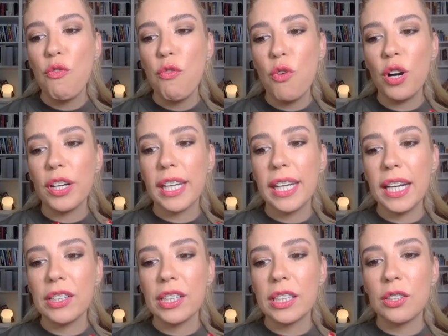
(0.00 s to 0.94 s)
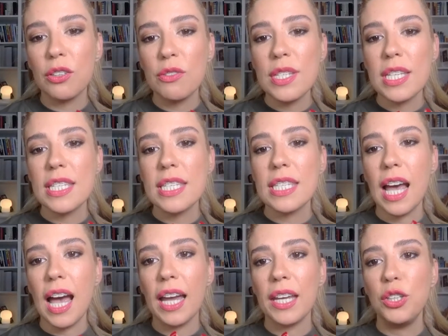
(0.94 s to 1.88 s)
For keratosis,
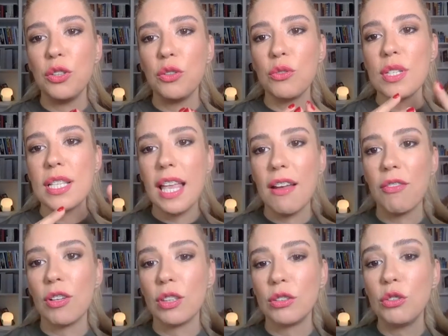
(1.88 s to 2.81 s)
I use level